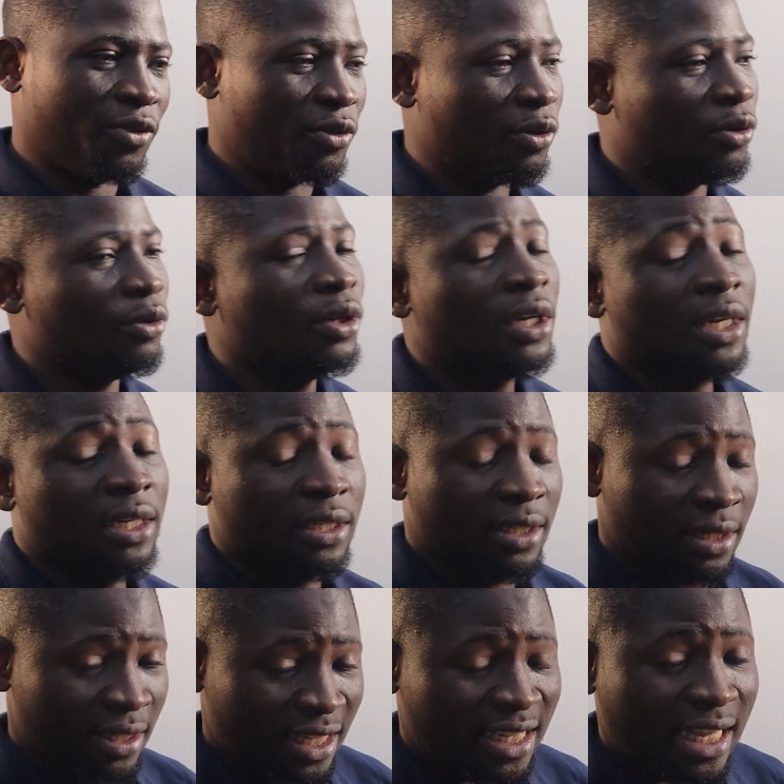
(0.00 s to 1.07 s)
So
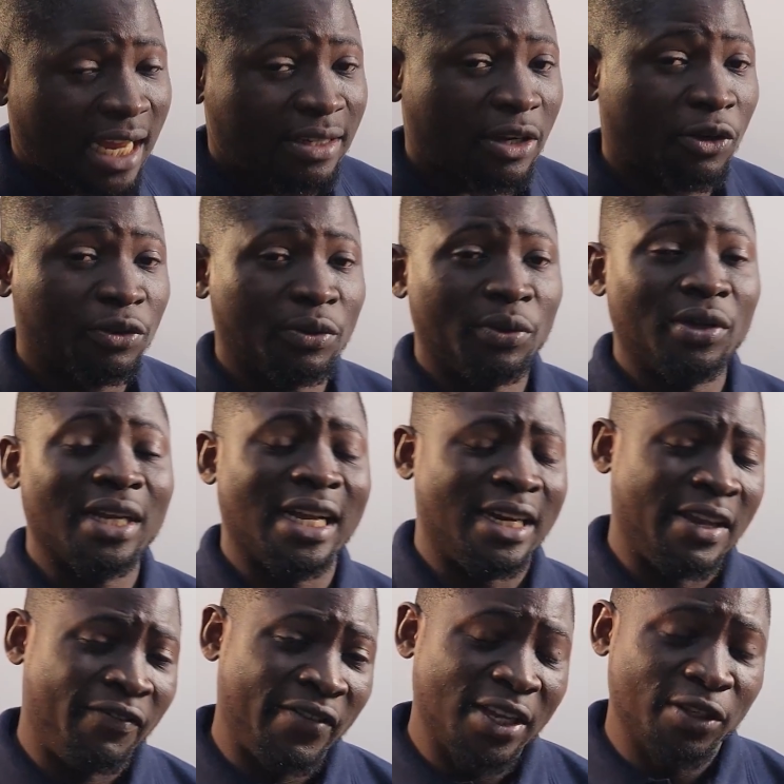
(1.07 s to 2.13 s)
in this class, we're going to look at the
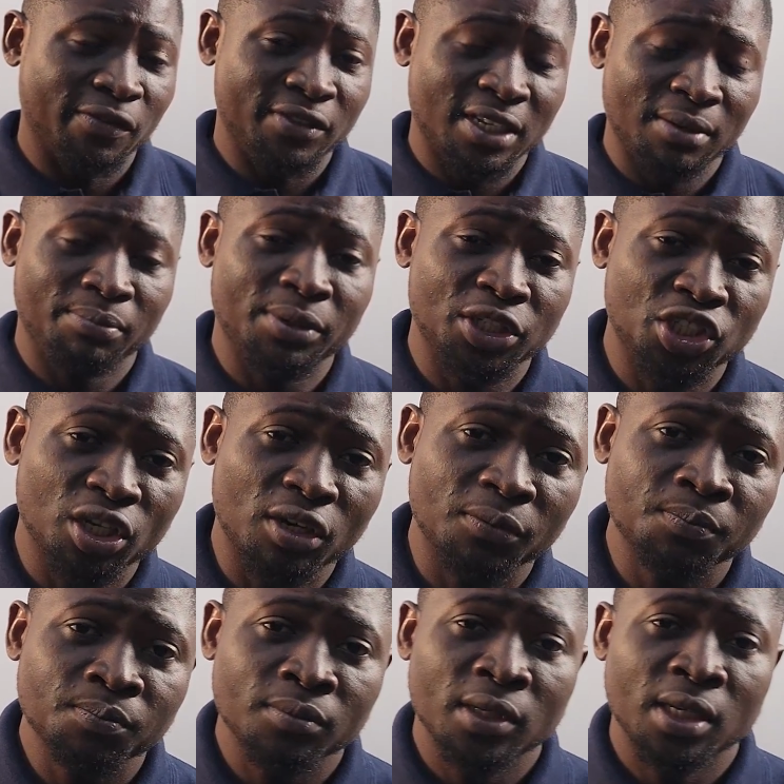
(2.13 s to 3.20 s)
effect of temperature,
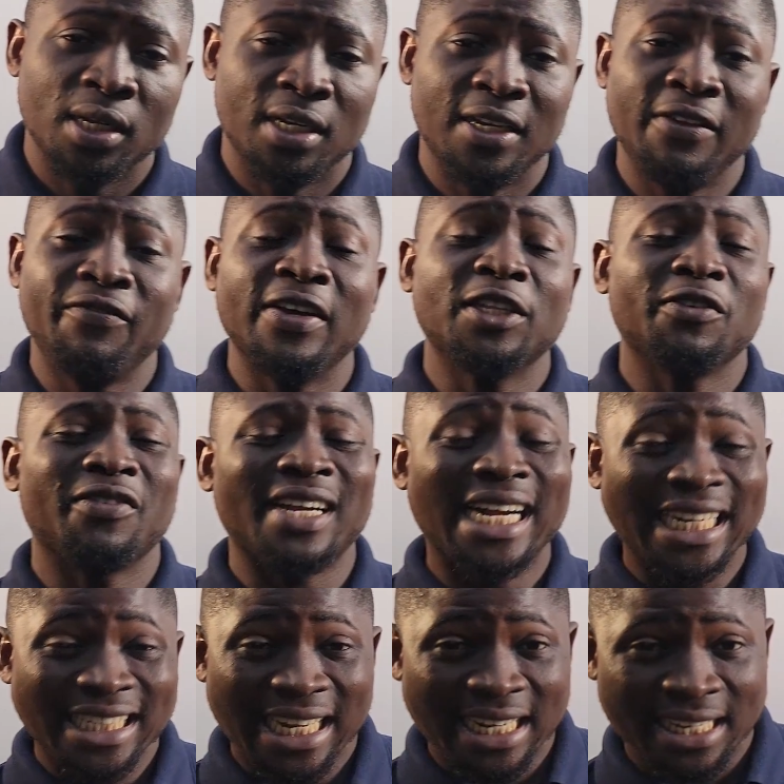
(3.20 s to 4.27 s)
the effect of
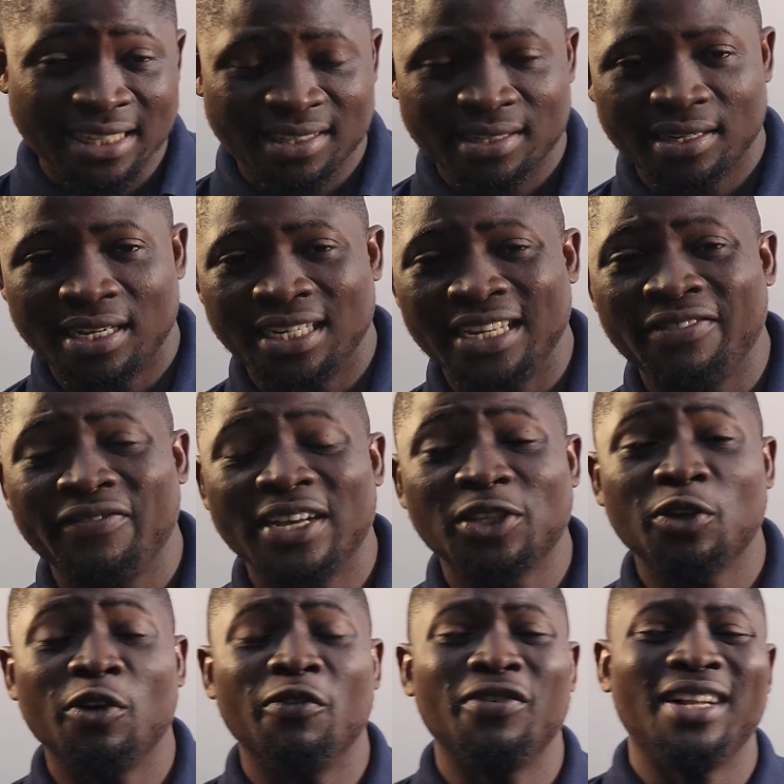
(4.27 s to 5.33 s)
catalyst and the effect
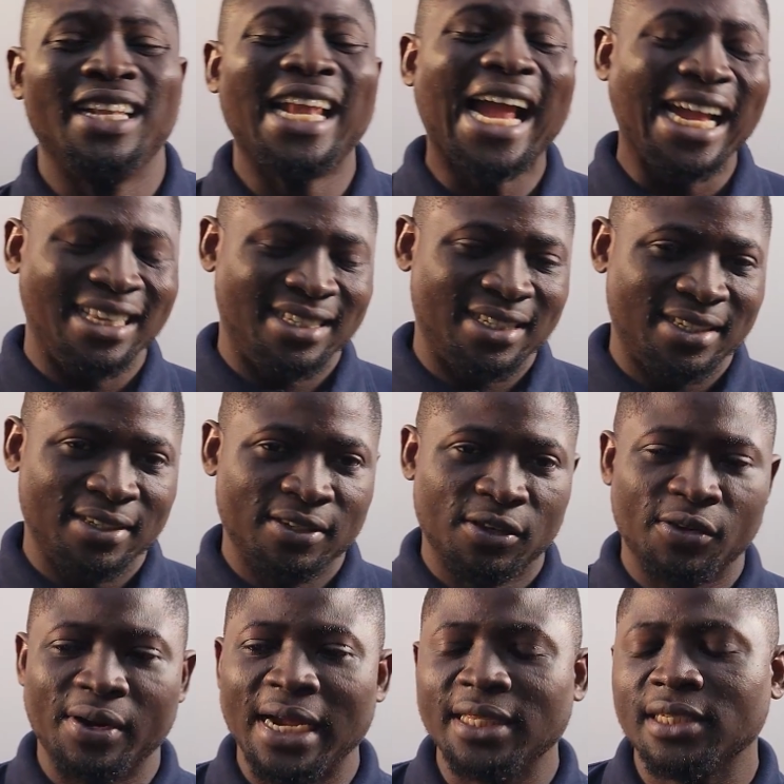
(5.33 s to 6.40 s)
of light
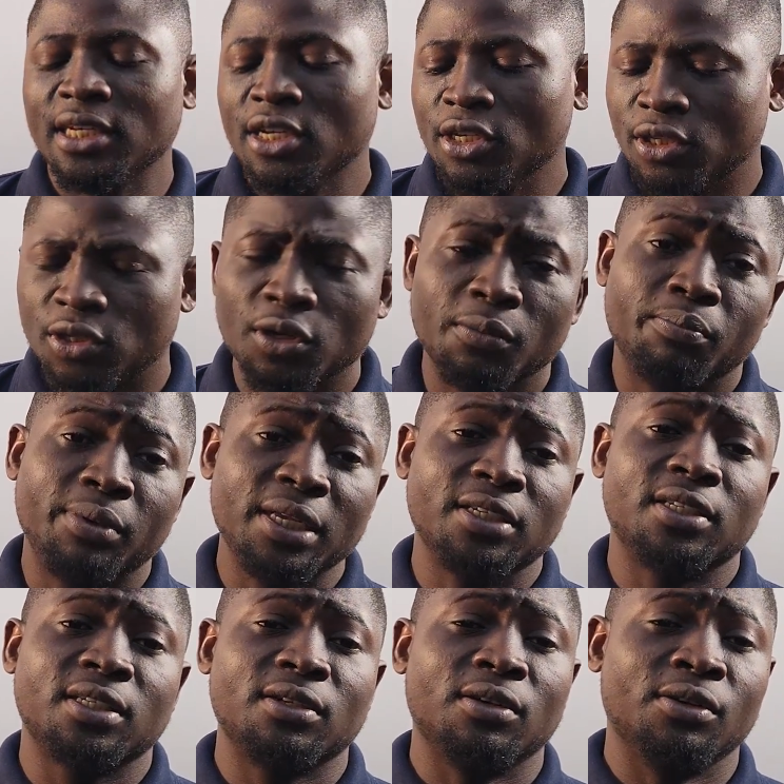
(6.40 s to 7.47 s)
all right so
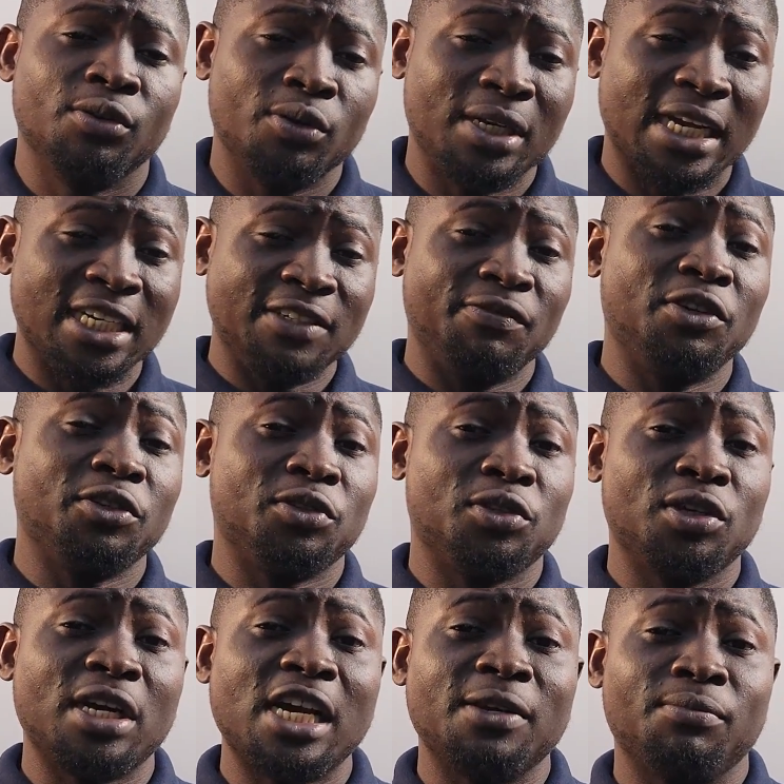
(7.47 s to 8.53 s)
please know that this video
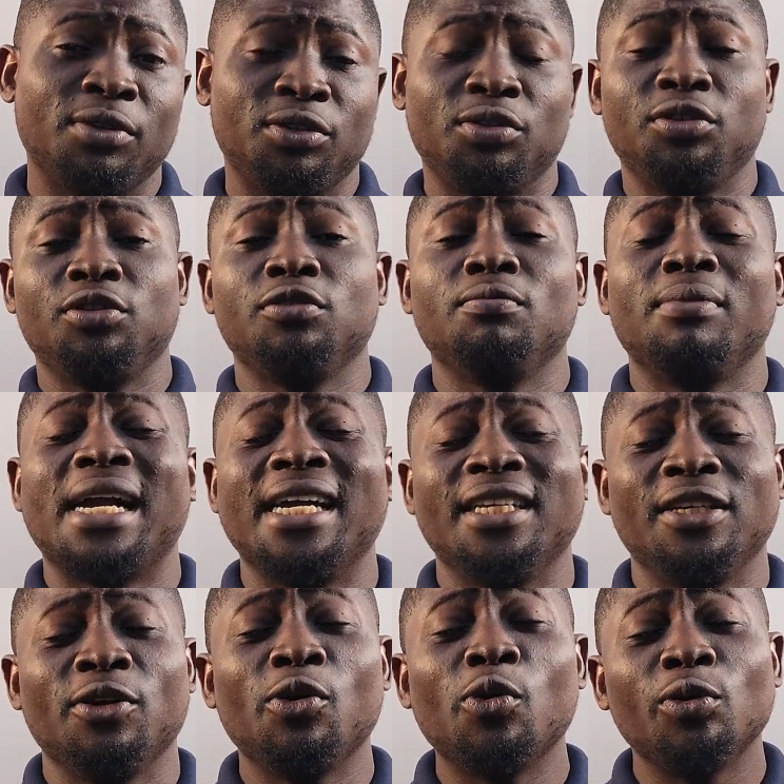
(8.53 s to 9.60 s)
tutorial is brought to you by
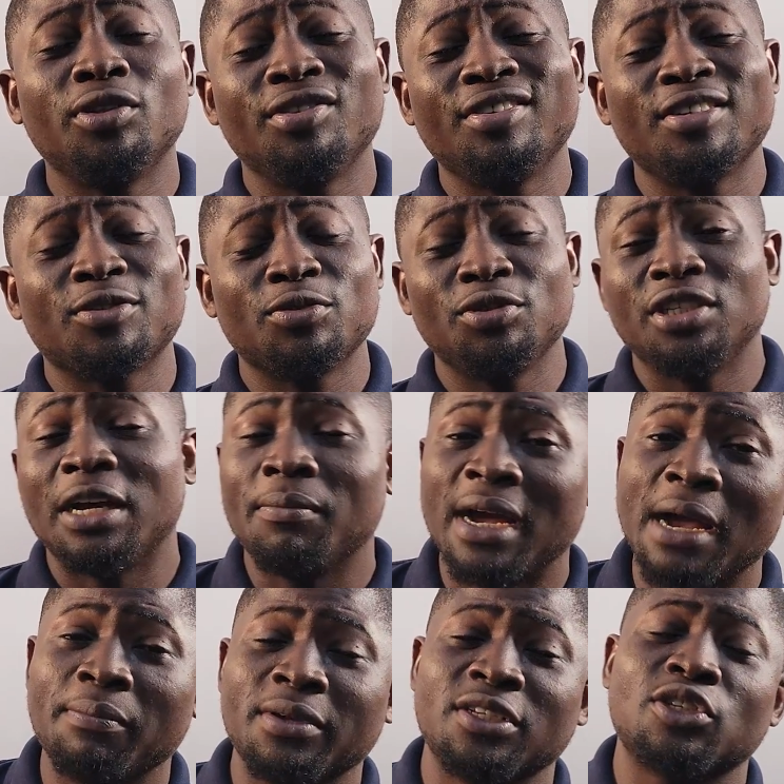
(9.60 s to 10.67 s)
the o3 school JAMB
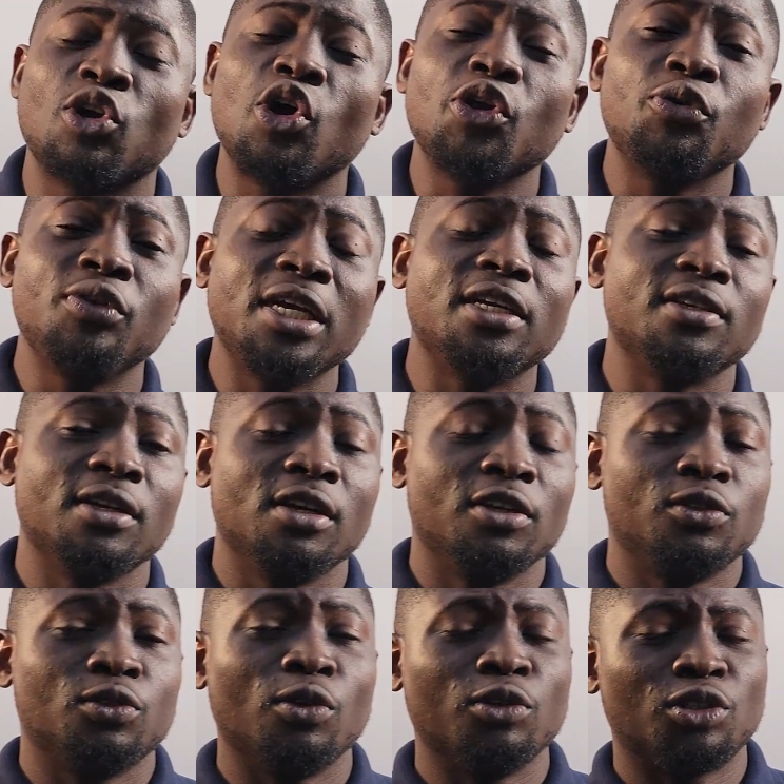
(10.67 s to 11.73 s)
app it is all you need
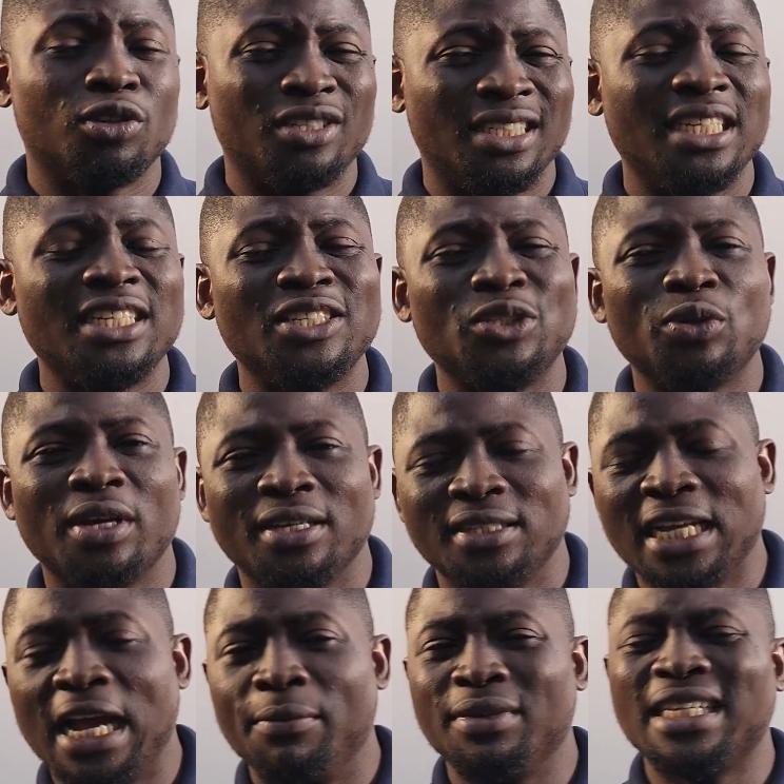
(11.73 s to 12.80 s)
to succeed in your
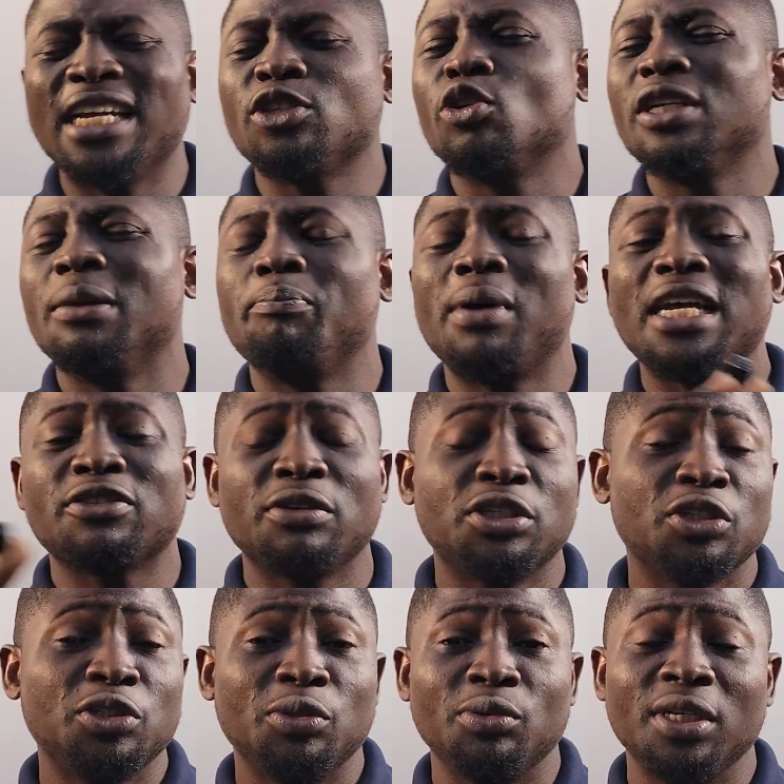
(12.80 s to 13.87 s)
exam it has all the past
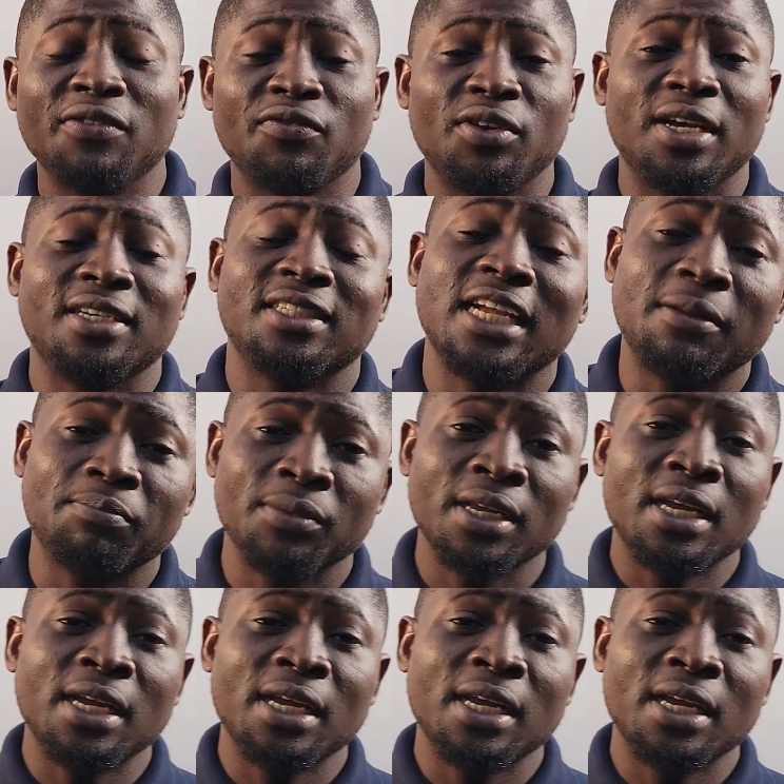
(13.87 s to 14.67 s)
question you need for exam